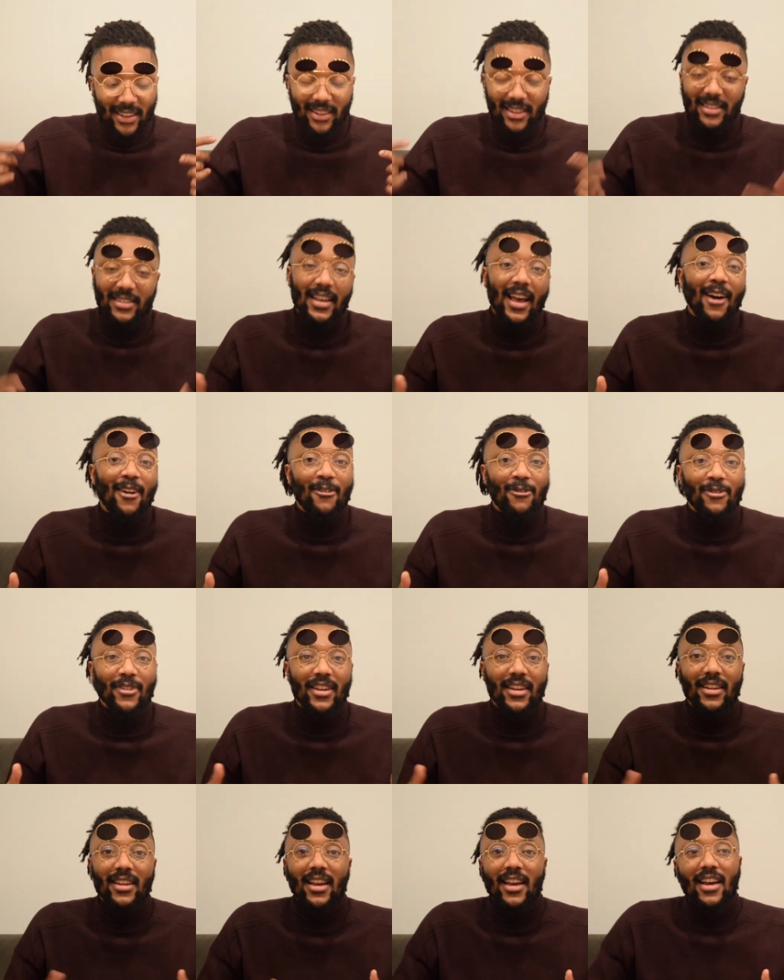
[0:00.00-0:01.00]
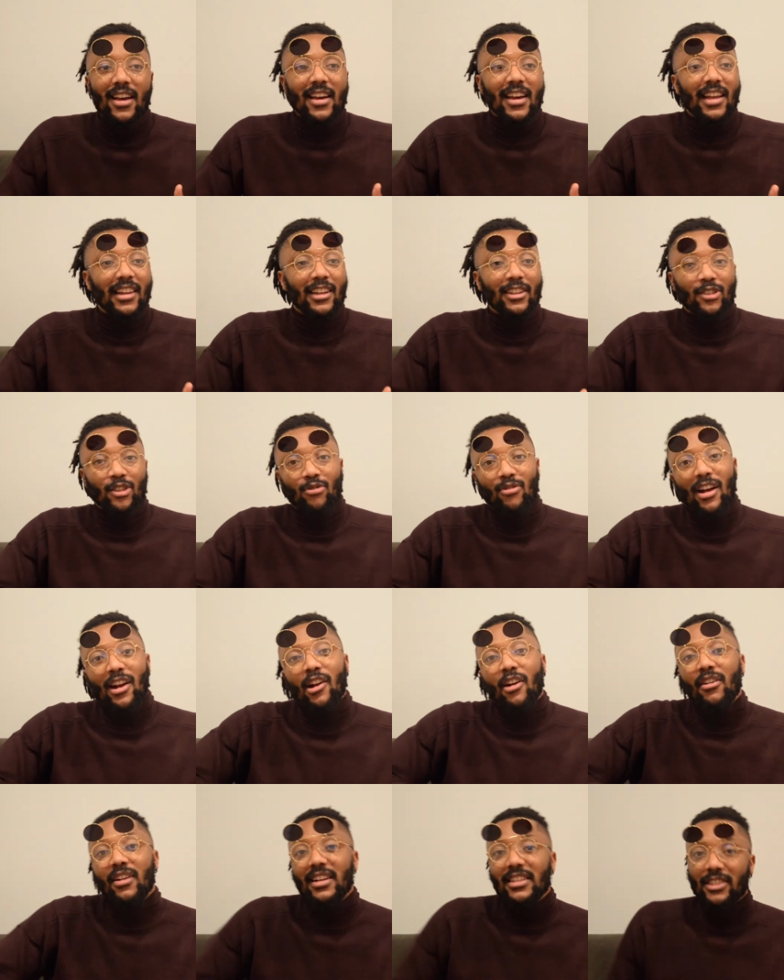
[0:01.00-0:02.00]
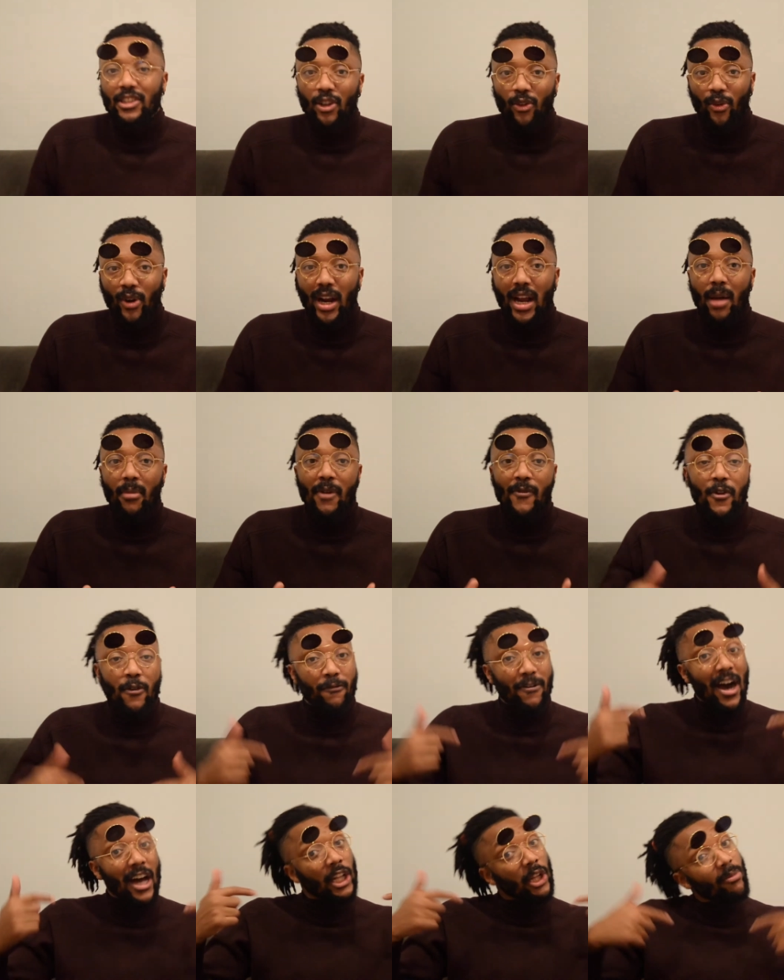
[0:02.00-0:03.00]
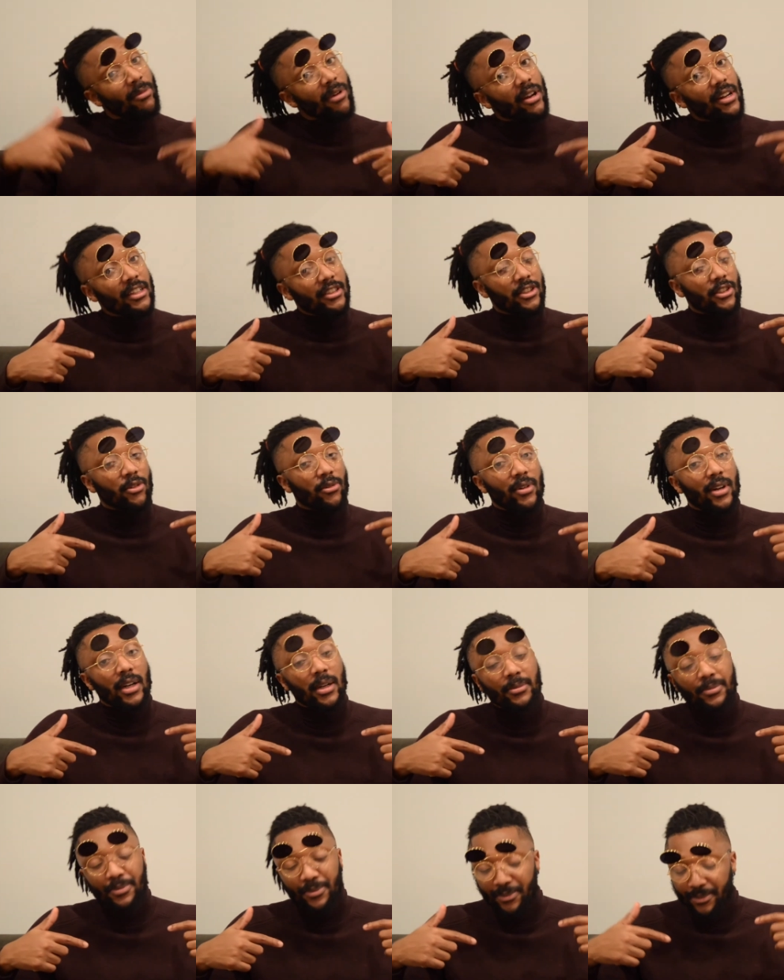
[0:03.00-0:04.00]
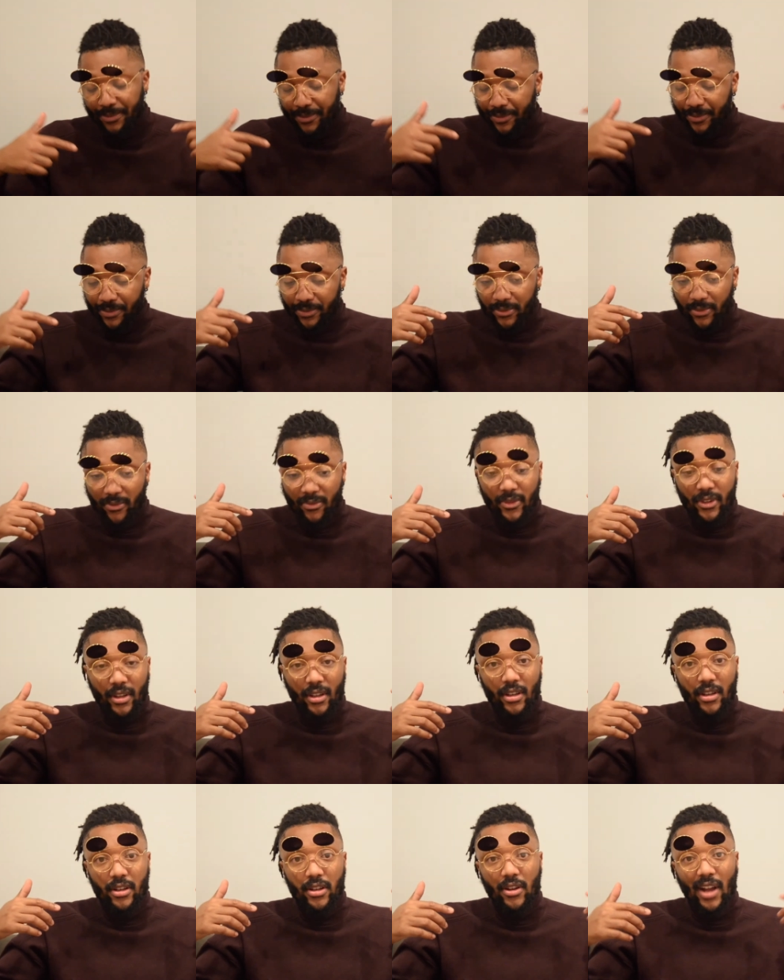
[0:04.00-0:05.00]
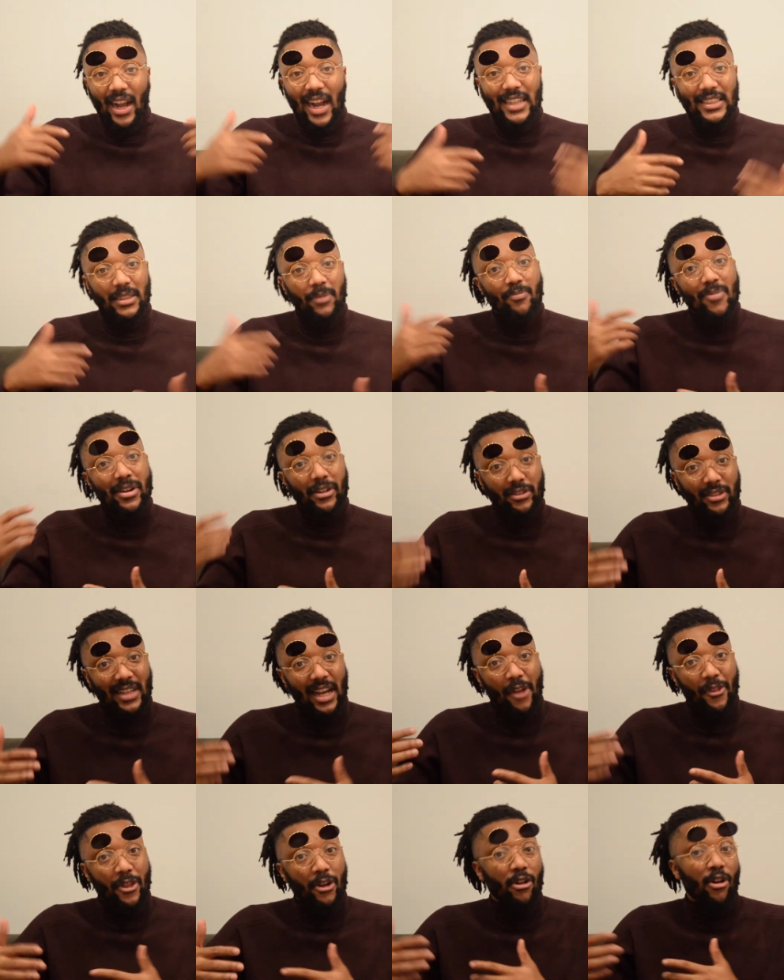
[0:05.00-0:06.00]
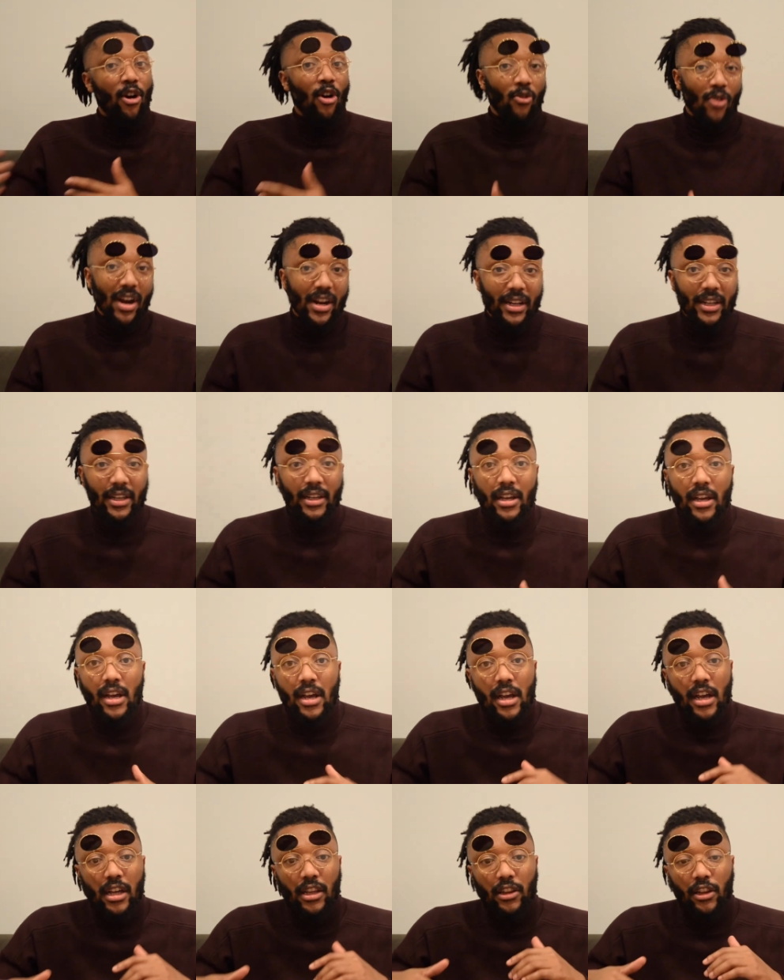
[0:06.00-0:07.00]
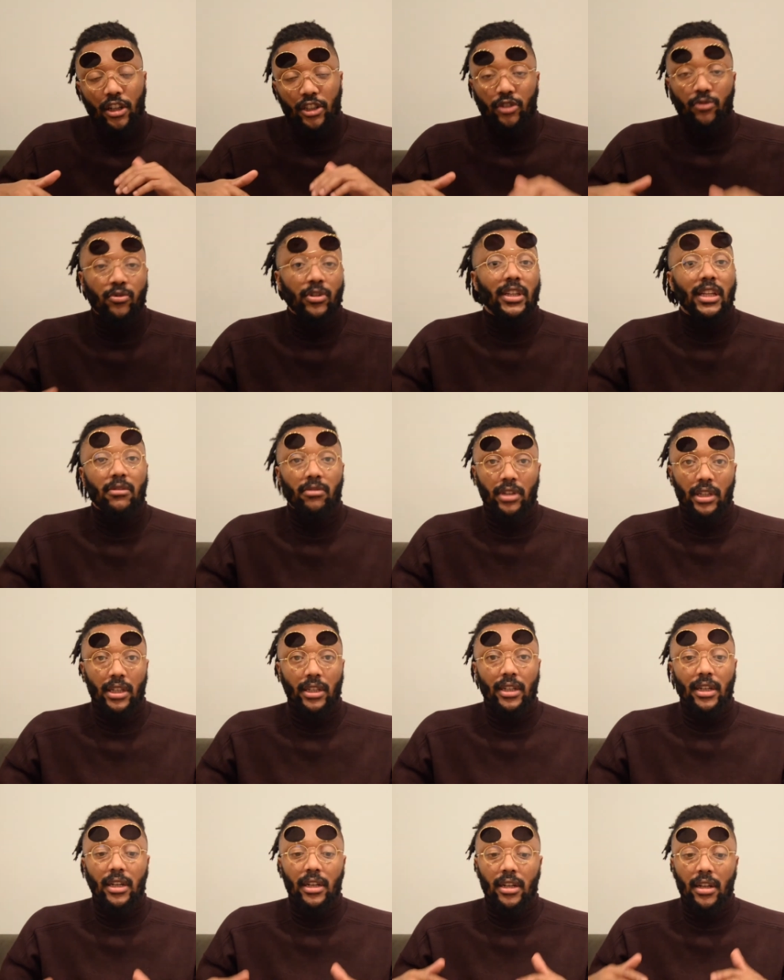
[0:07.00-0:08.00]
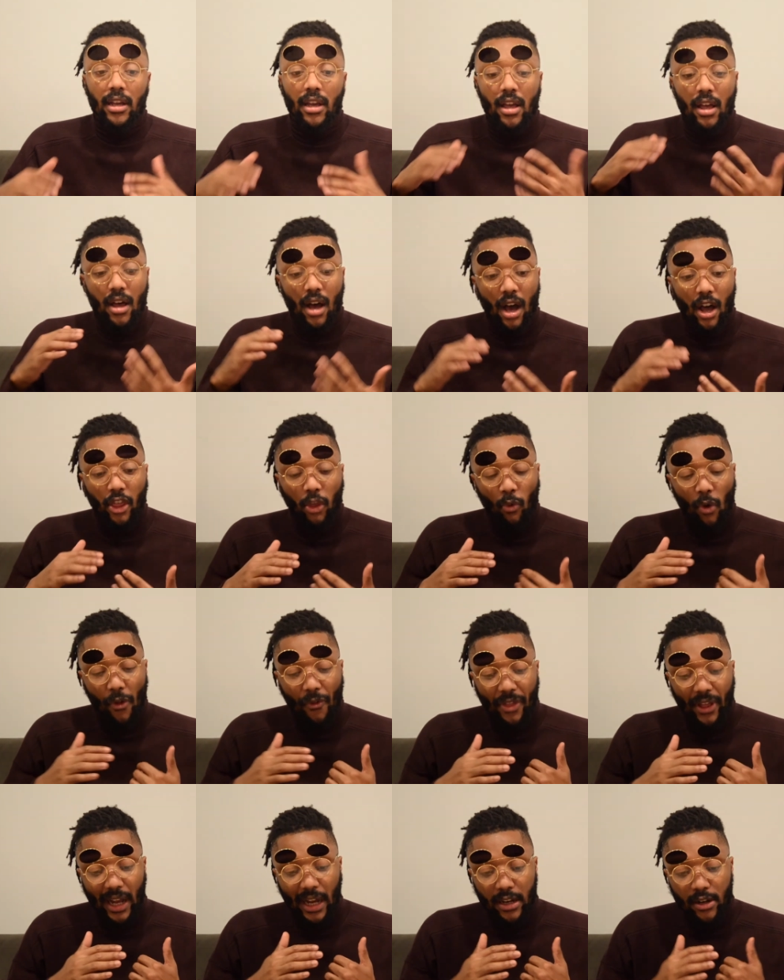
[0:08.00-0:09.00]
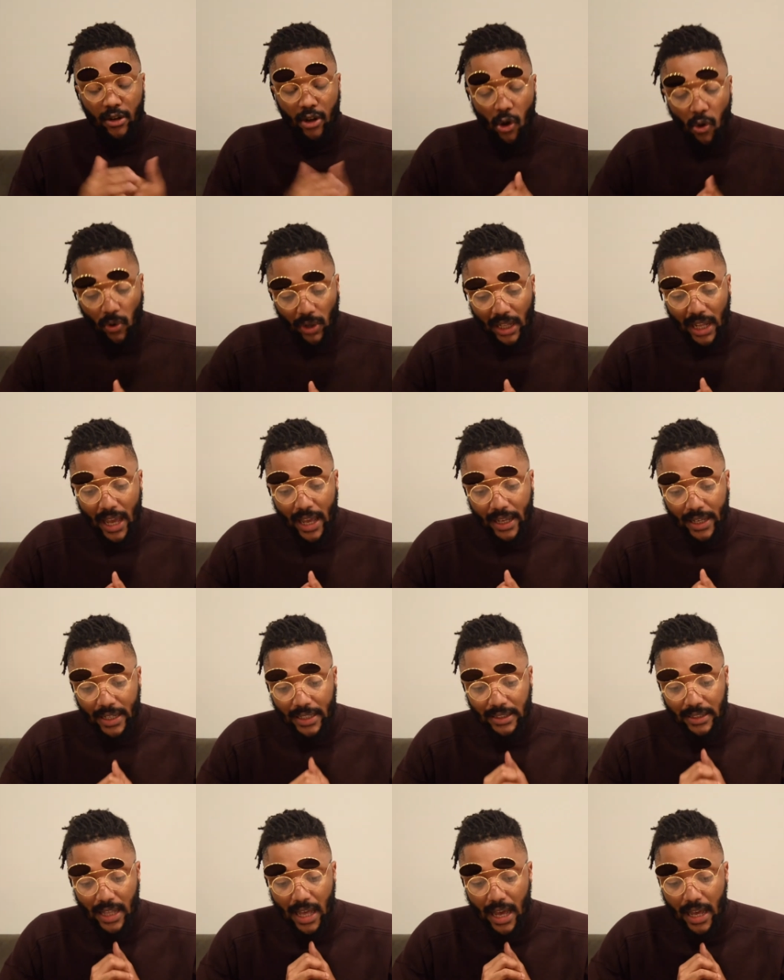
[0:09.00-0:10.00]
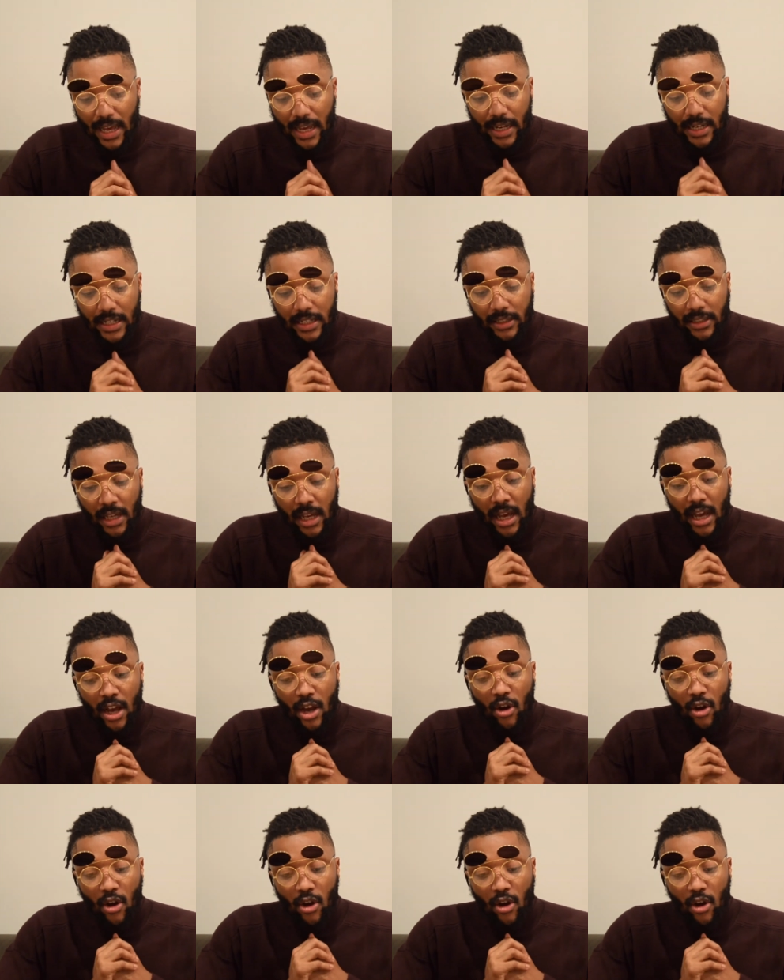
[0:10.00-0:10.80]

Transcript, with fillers: get this outfit. It looks great on Instagram. If you follow me on Instagram, you know, I got some pictures out there already. It looks really, really good. The one thing I don't like is that it is